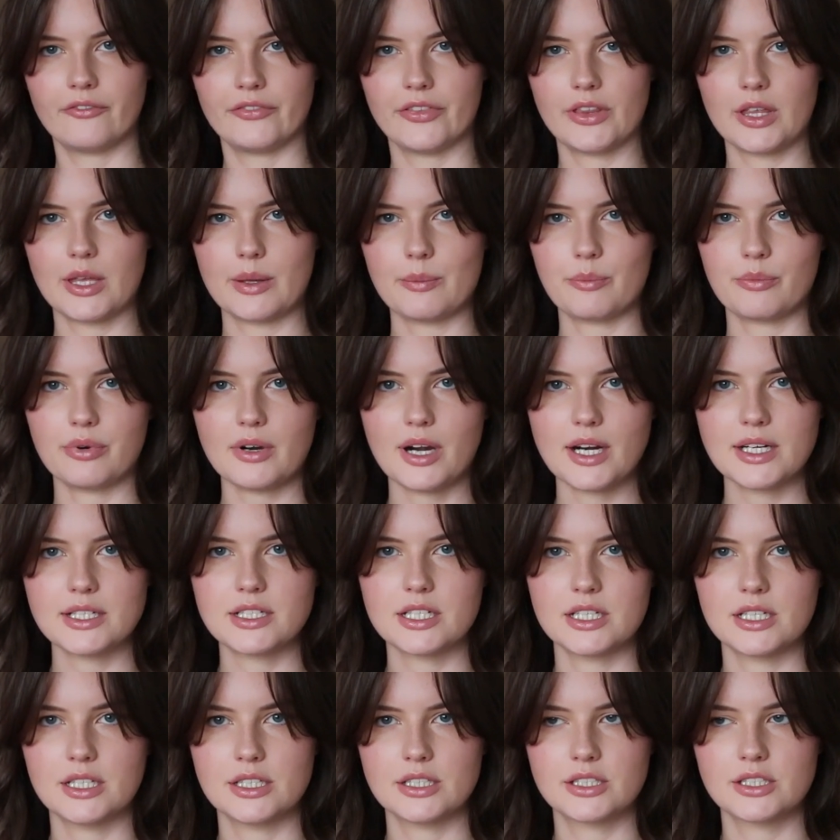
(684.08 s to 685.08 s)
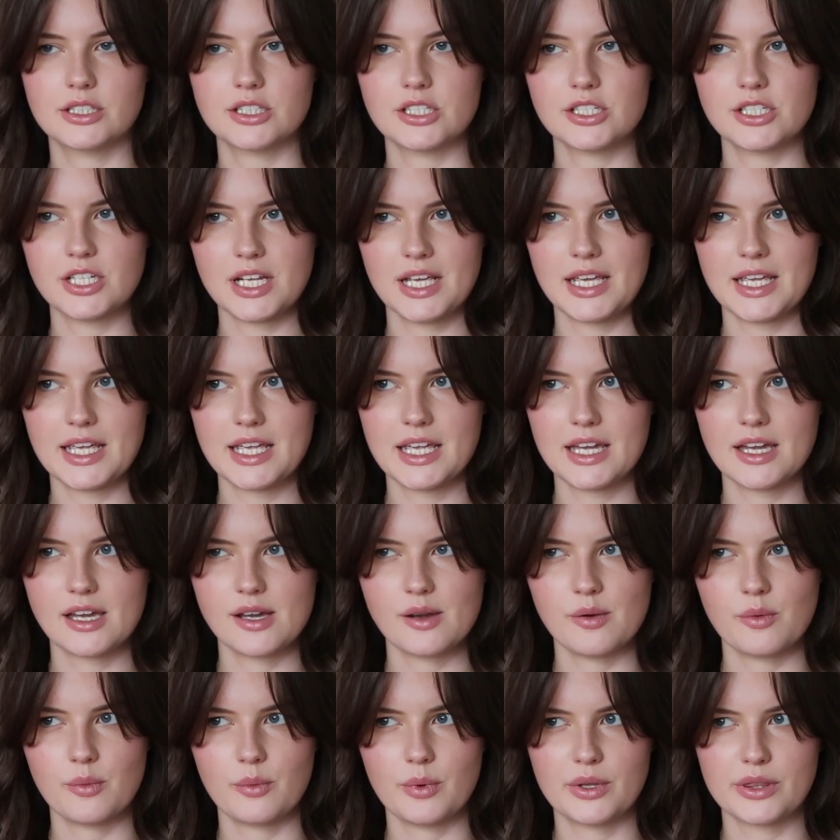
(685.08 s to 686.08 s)
the Brightest Tee
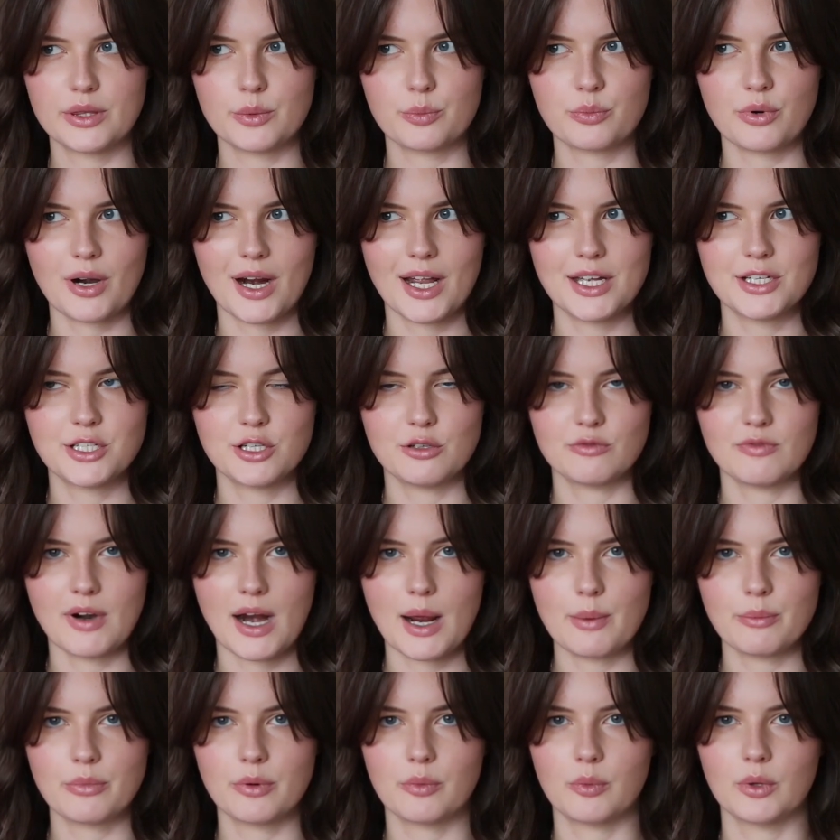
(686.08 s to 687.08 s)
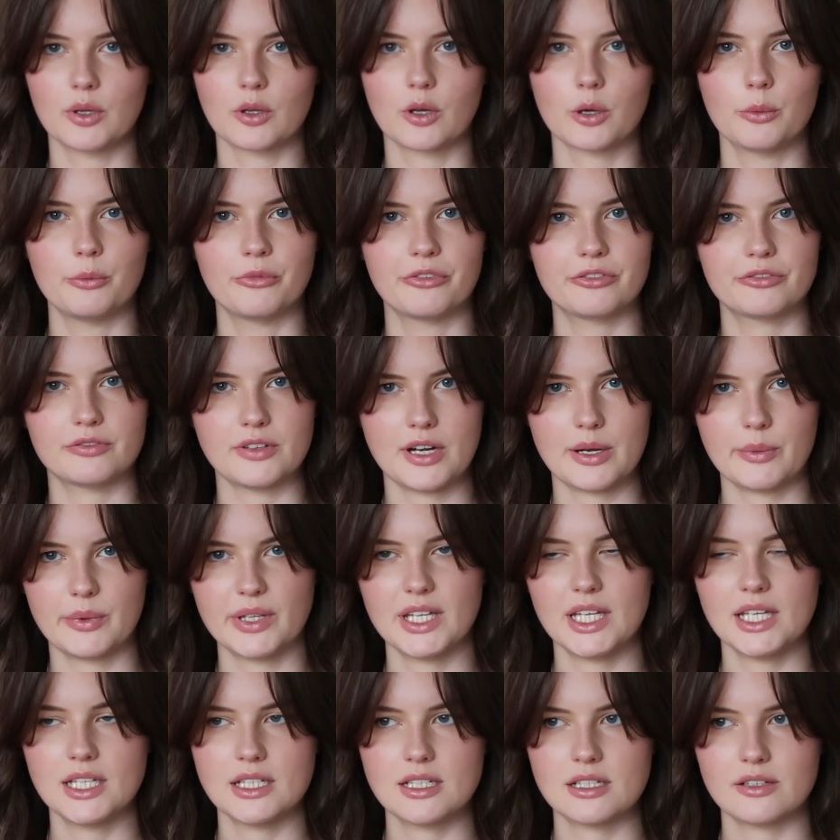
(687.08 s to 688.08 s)
with the brighter wrap will come free
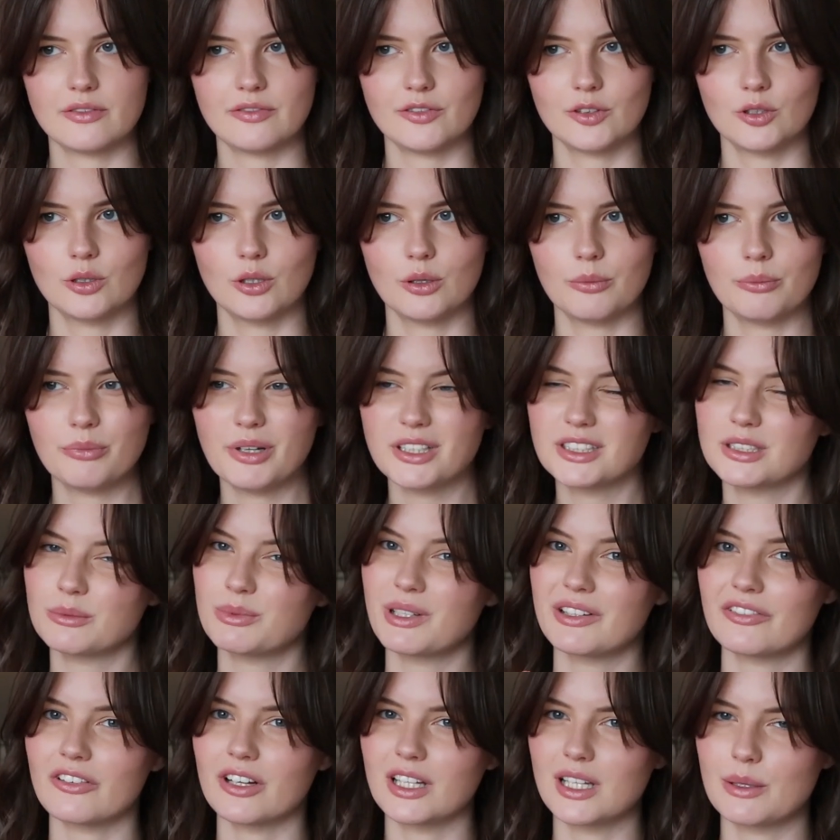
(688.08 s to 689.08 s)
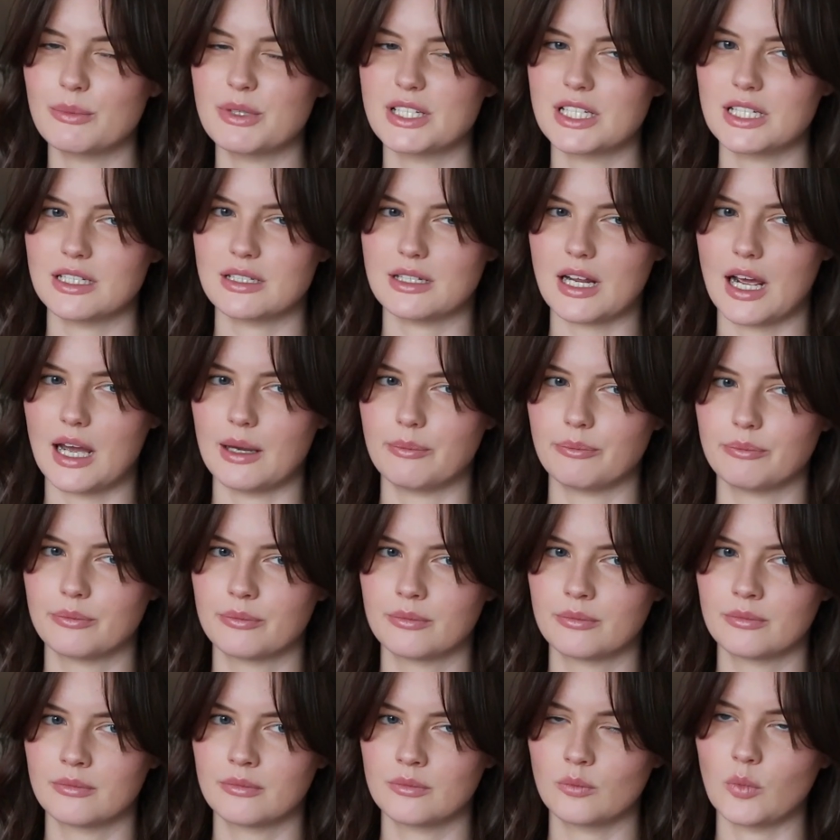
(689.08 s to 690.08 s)
with it for possibly for a limited time.
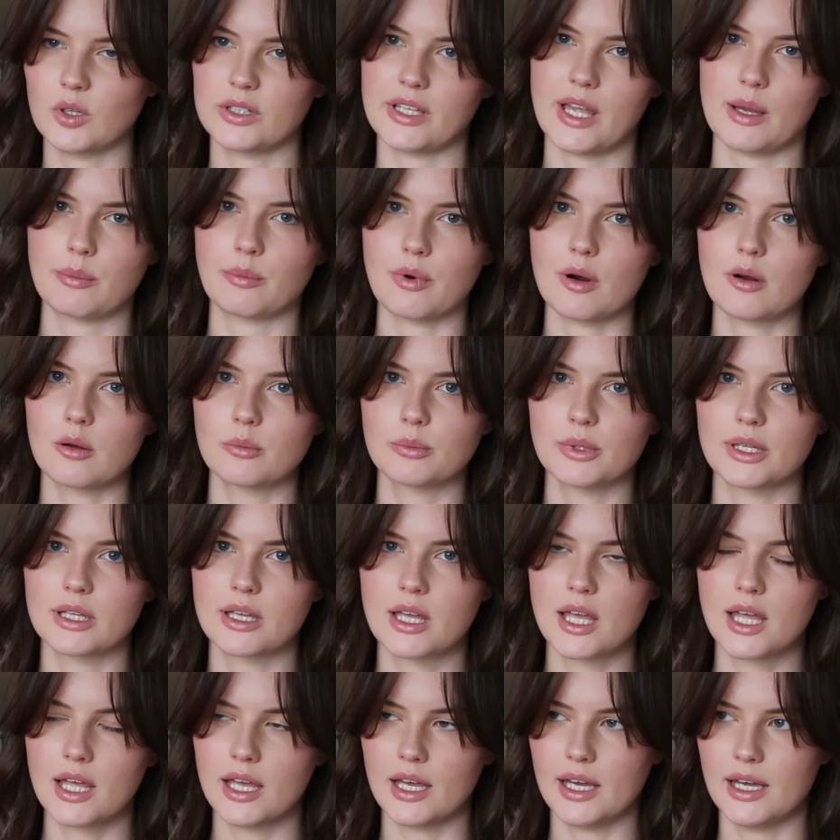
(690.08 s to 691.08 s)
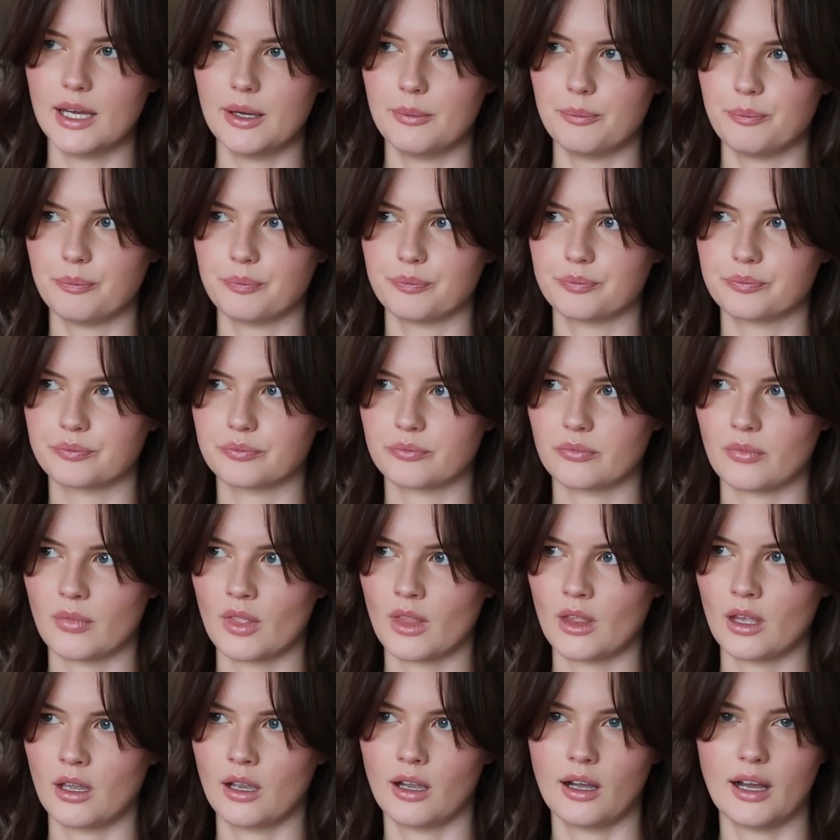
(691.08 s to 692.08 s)
Well, yeah, probably.
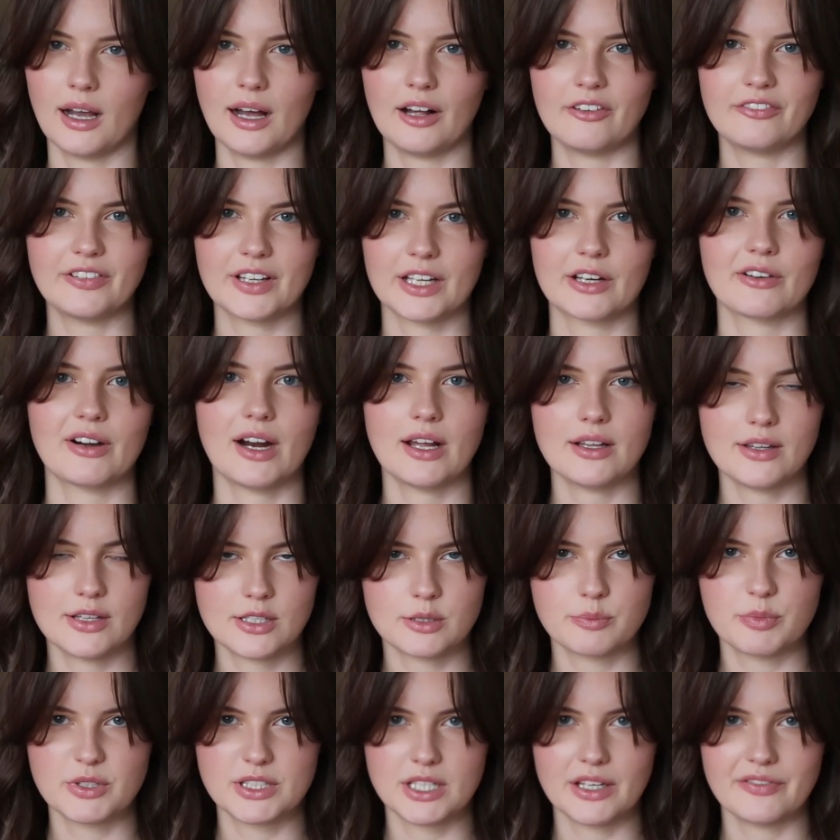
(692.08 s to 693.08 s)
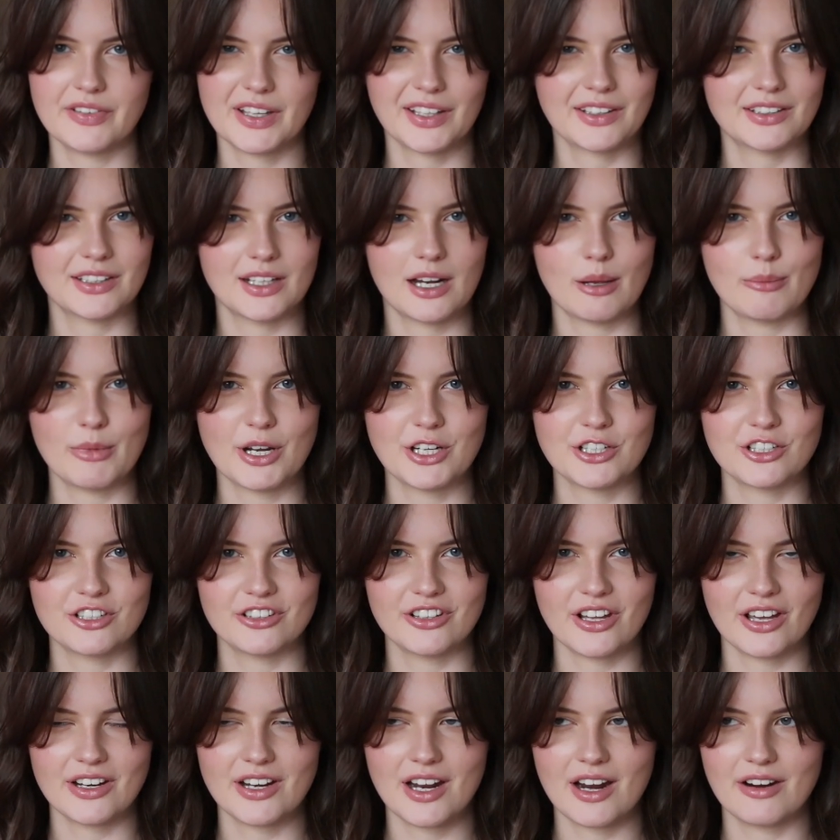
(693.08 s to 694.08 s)
I'll figure out the specifics and I'll
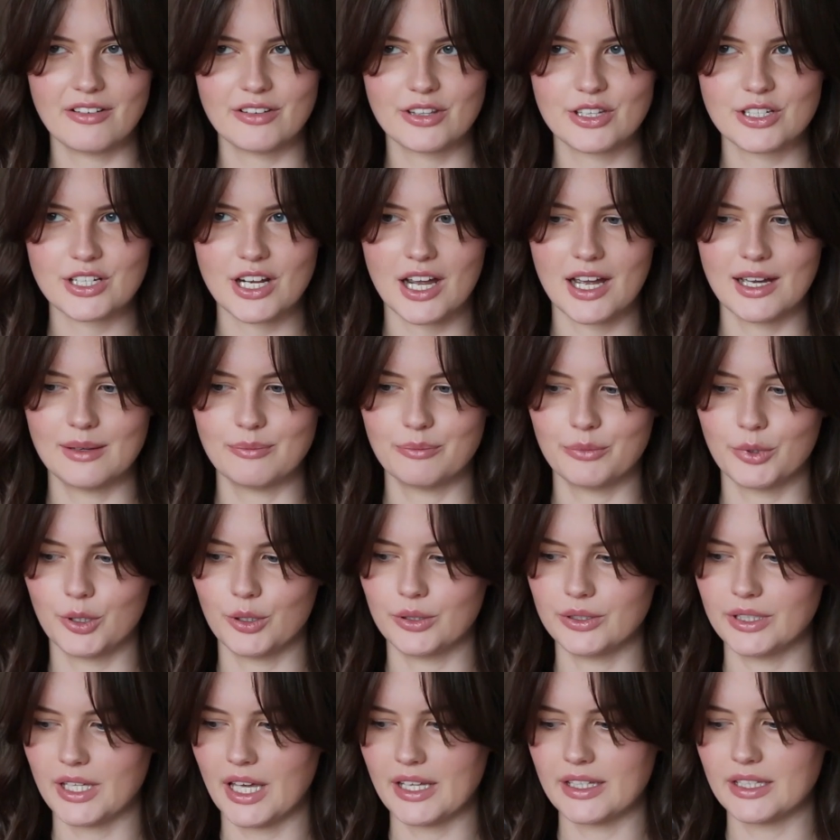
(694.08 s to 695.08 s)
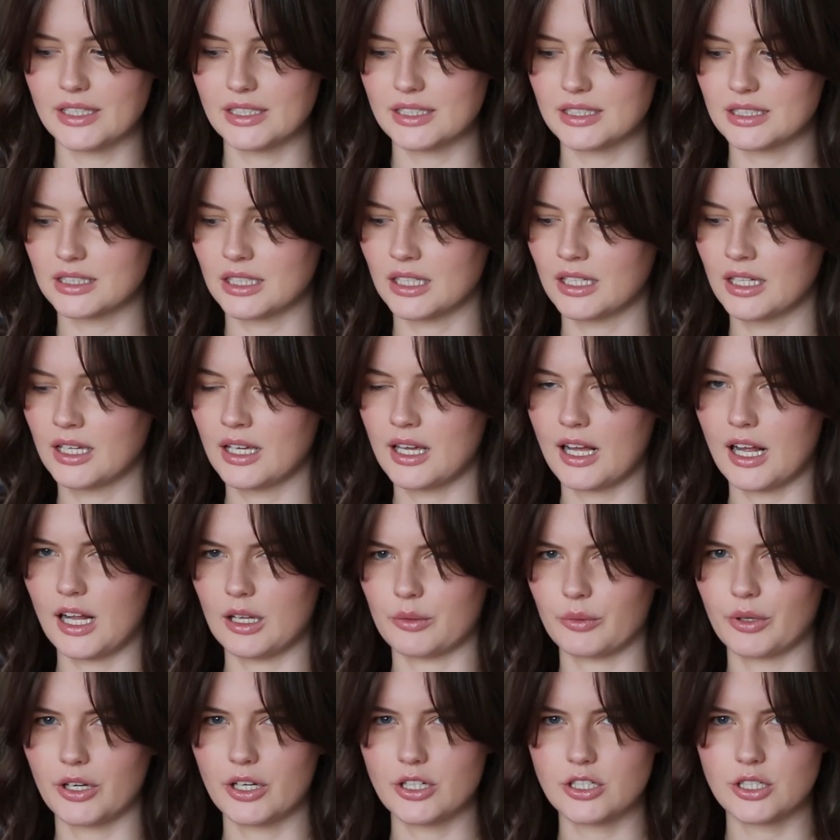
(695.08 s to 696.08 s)
mention that nearer the time, but yeah,
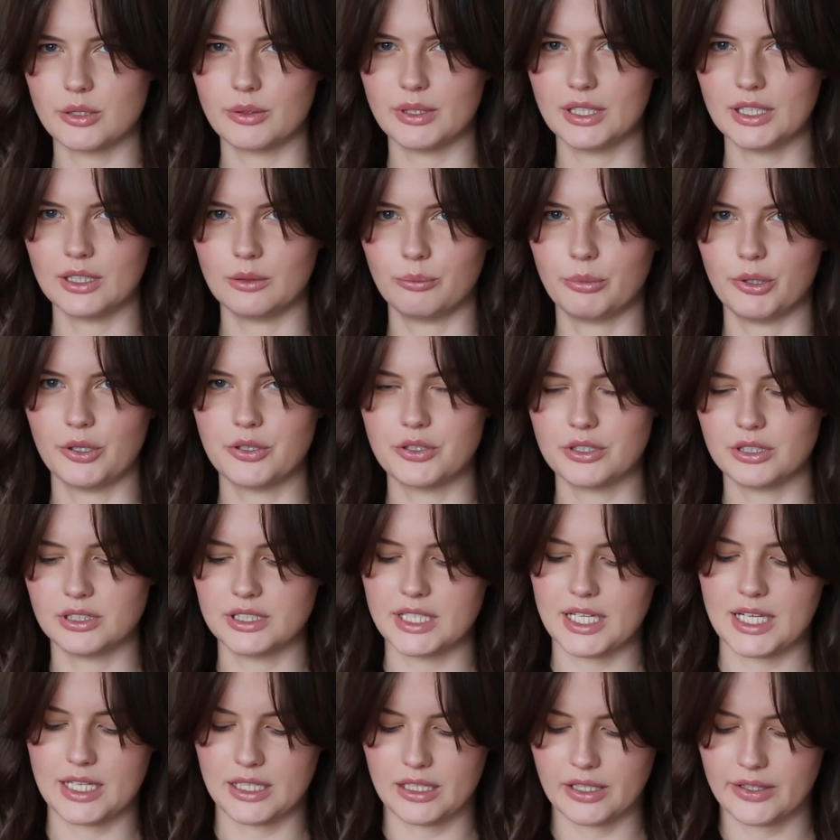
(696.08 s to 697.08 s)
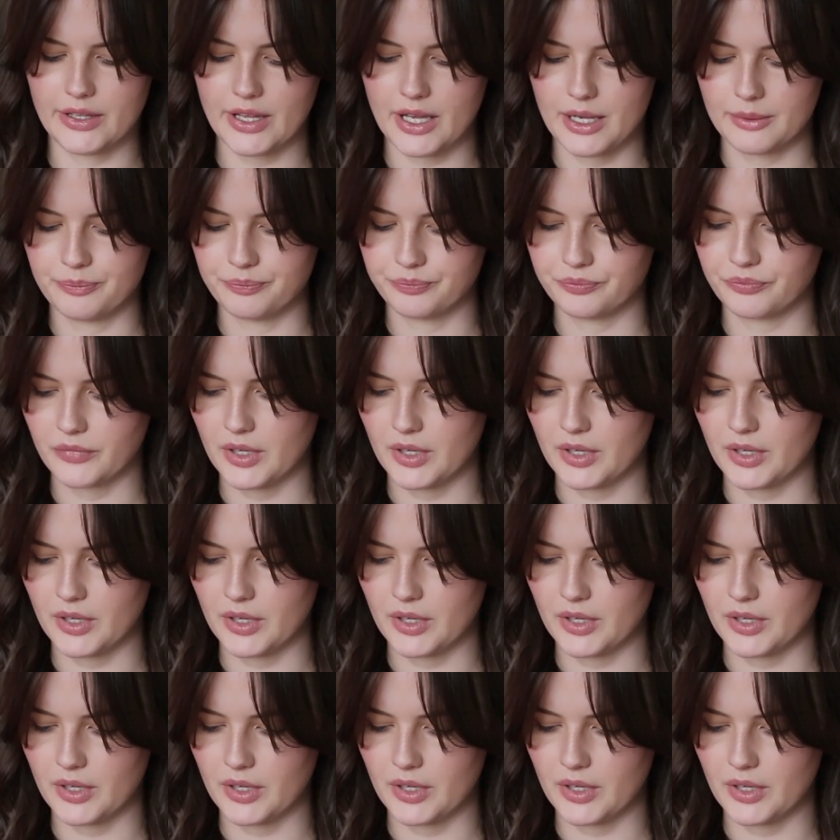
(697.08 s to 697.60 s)
I'm going to do a little bundle deal on that.